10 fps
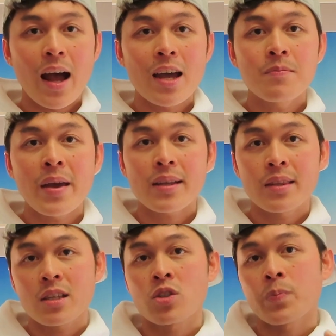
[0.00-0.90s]
I make
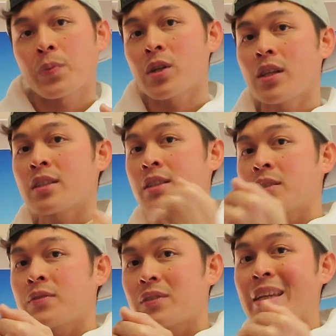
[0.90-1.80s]
the
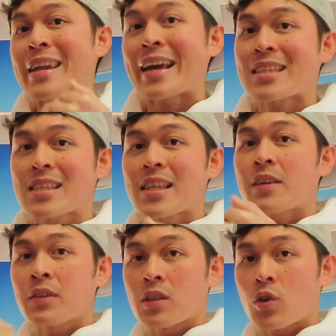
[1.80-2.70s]
superlative the next
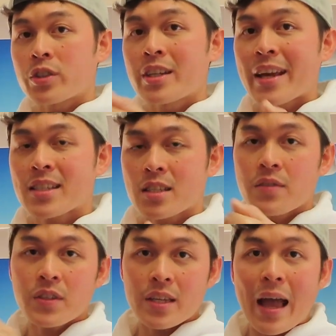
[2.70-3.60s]
level or the next
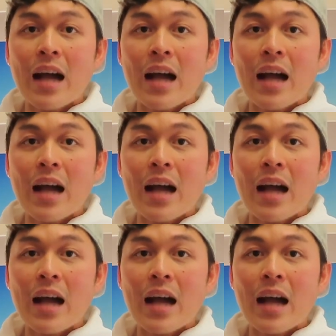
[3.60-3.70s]
activity